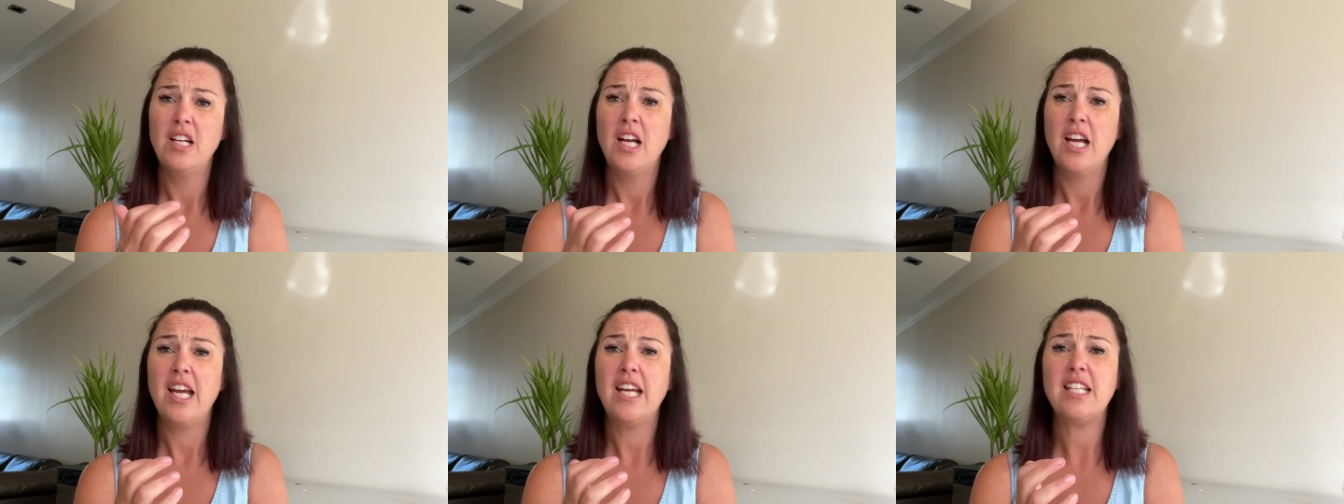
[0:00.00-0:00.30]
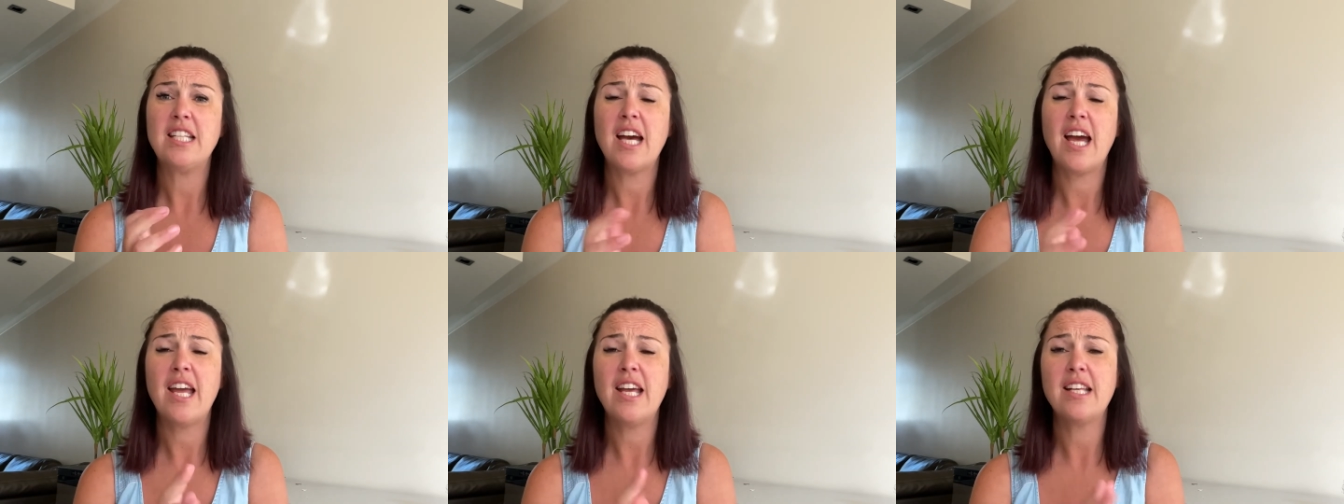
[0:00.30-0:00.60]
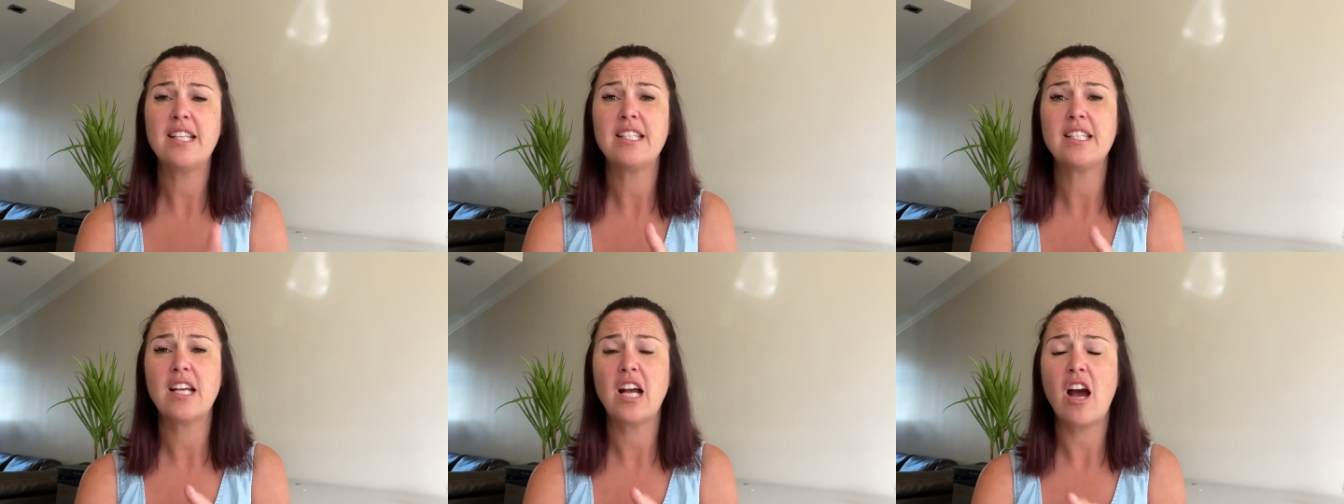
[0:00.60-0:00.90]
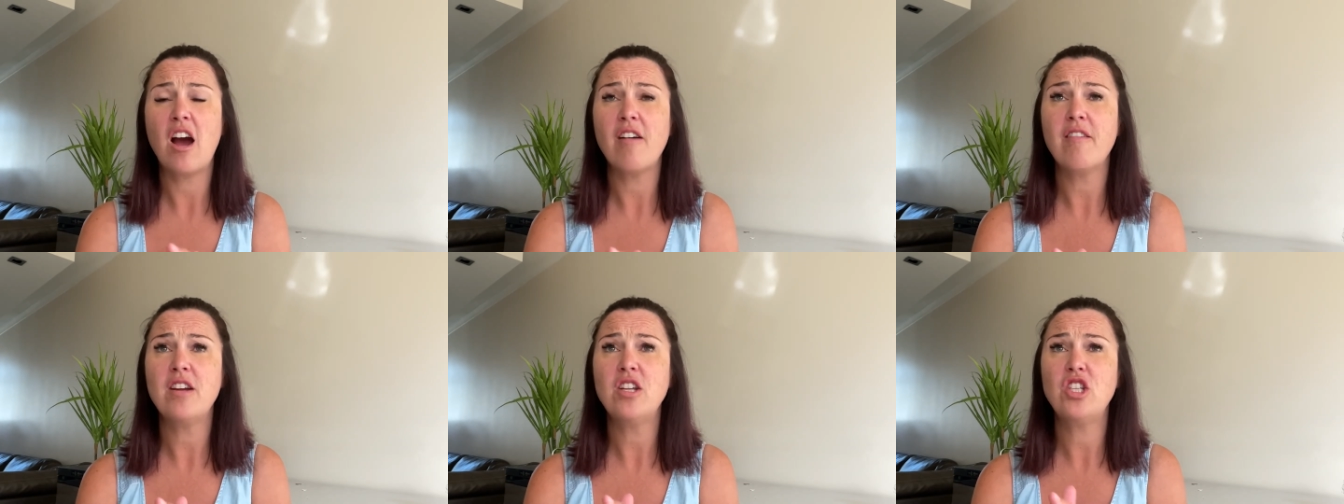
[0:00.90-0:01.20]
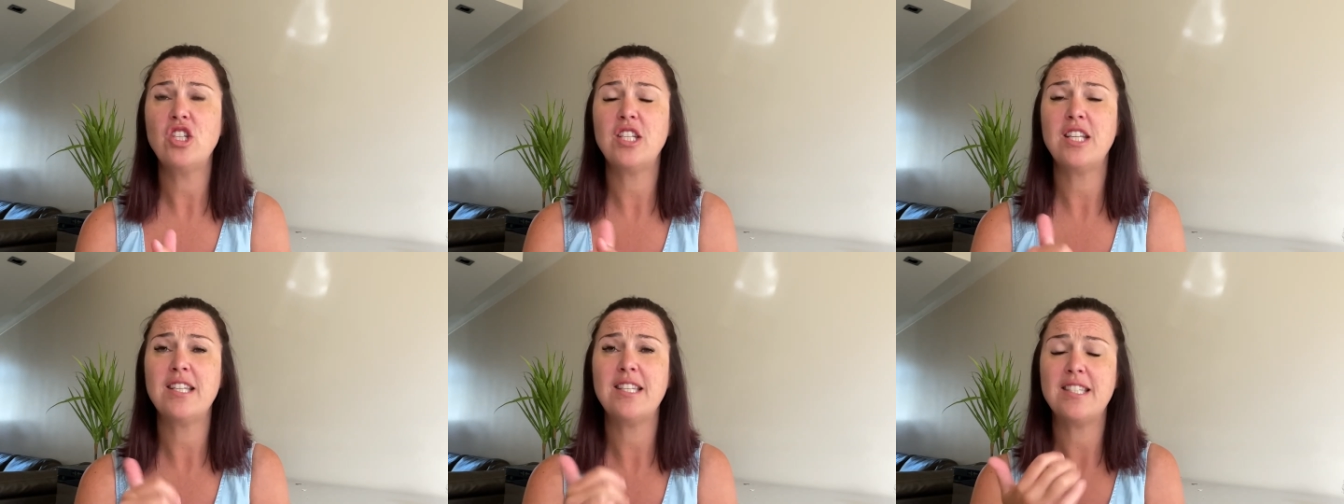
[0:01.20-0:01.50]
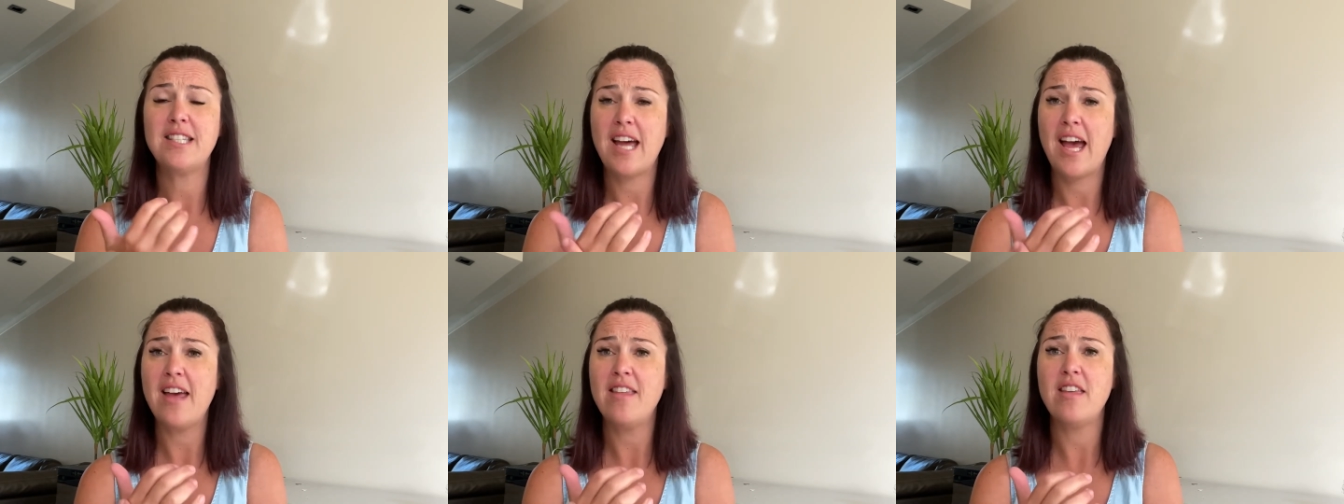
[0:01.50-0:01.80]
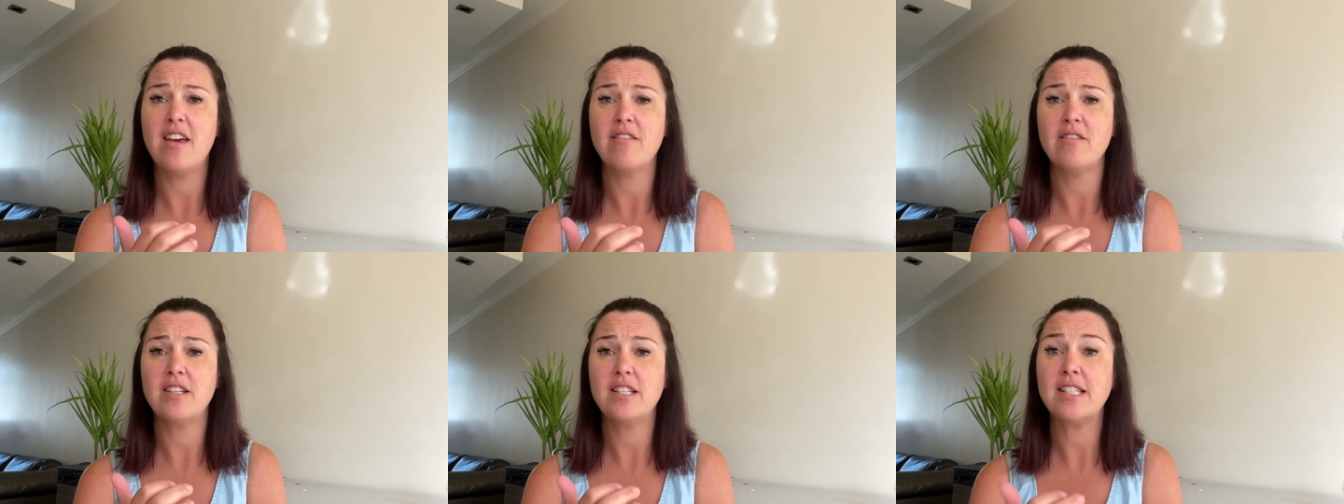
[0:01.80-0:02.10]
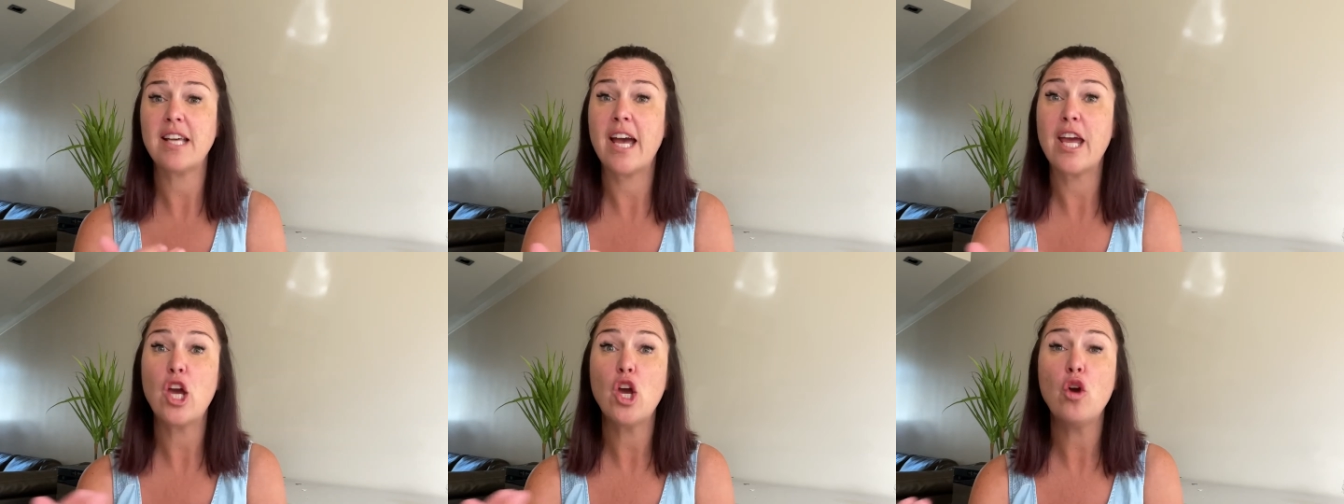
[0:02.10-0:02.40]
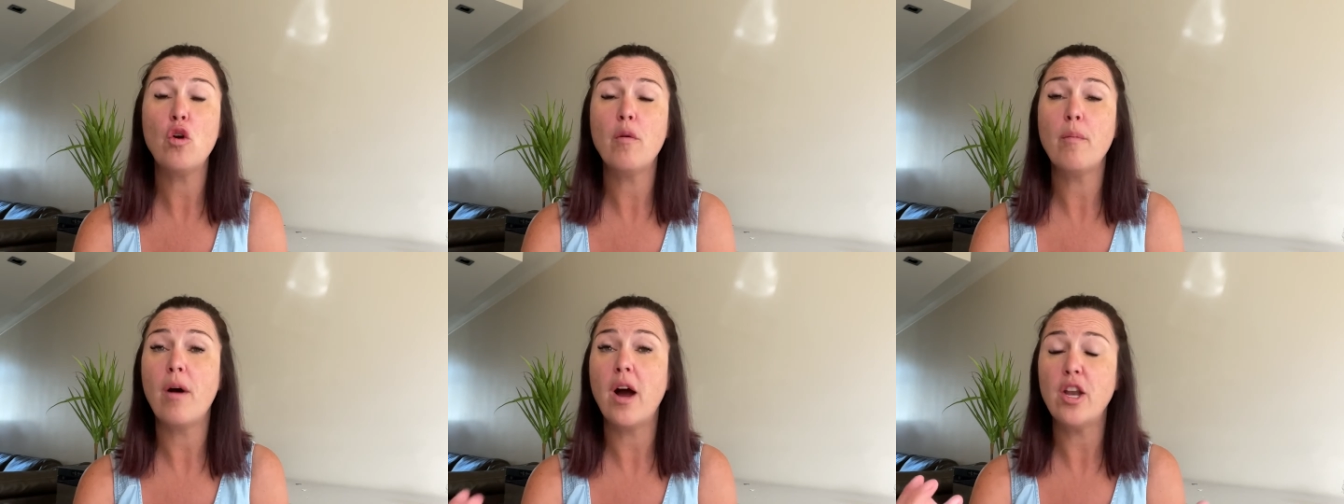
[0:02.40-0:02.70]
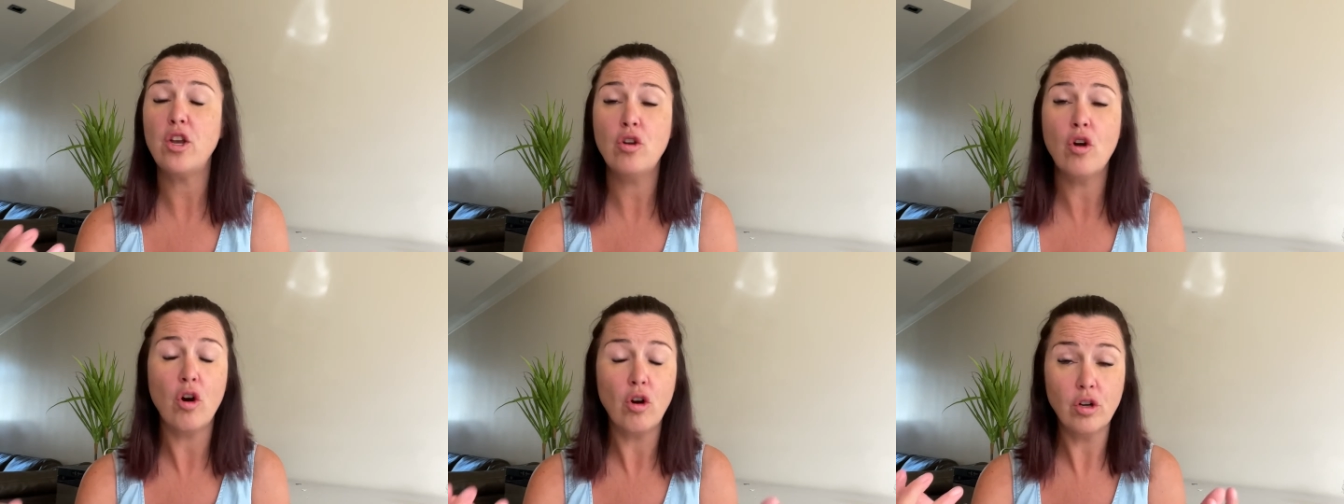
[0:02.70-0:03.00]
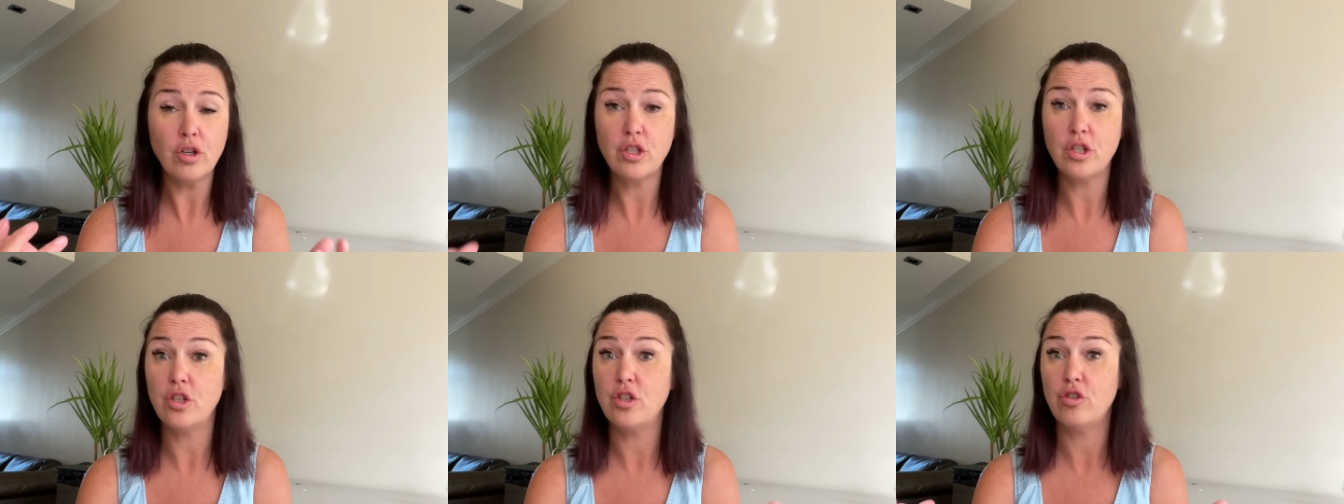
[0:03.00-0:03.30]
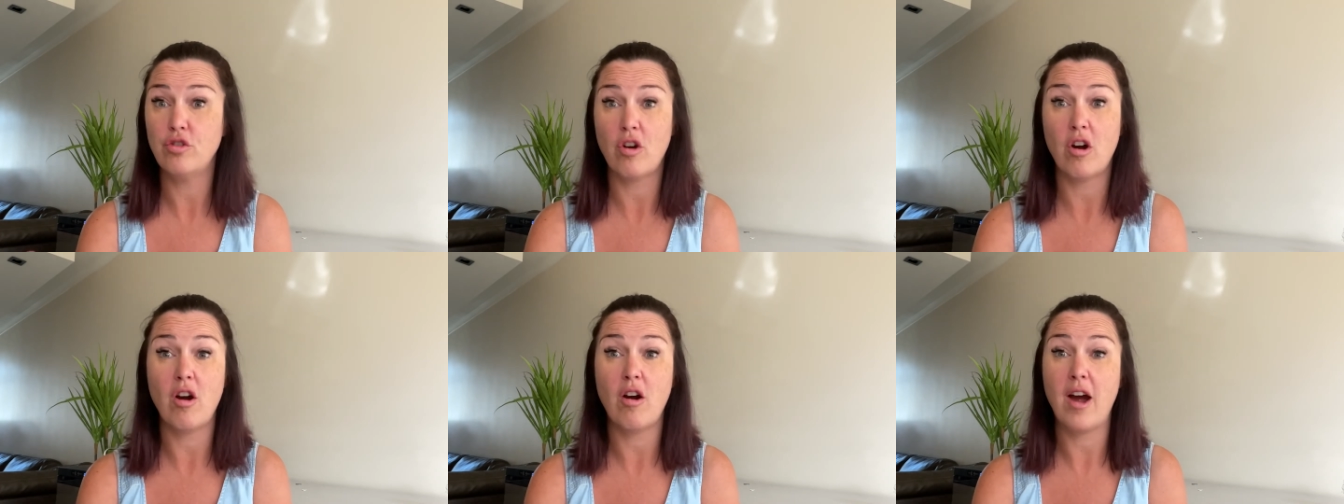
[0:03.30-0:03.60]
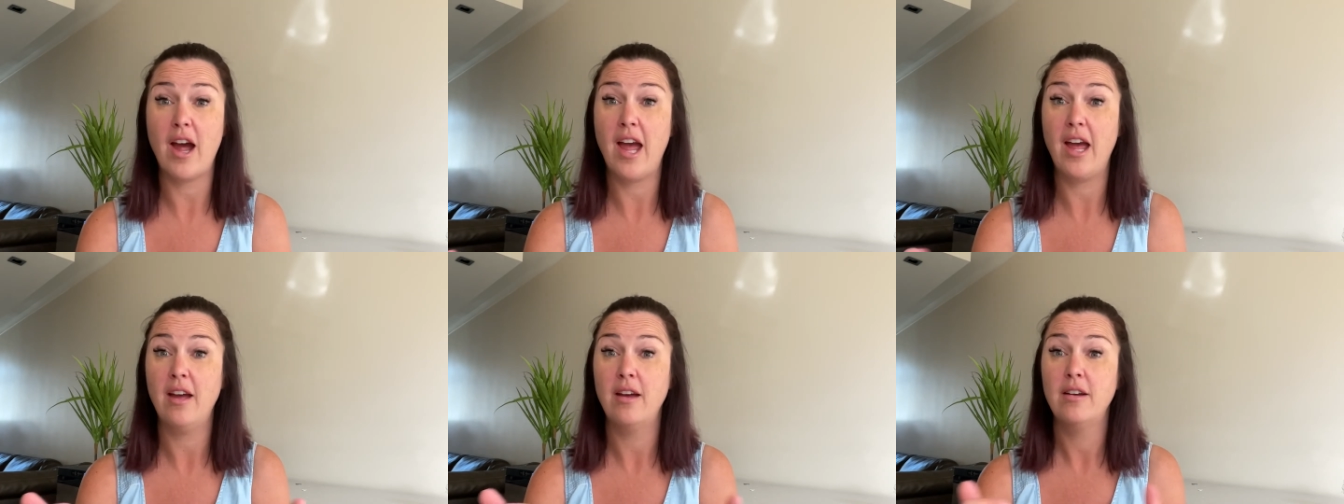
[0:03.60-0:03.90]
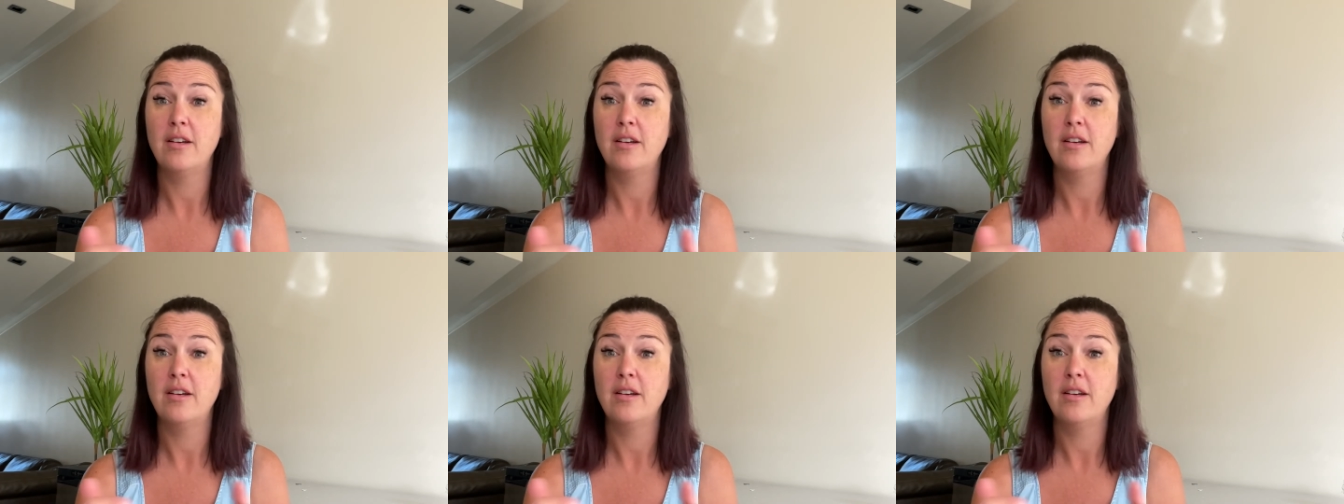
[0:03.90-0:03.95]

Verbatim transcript: It takes courage to stand there and say, who am I not to try?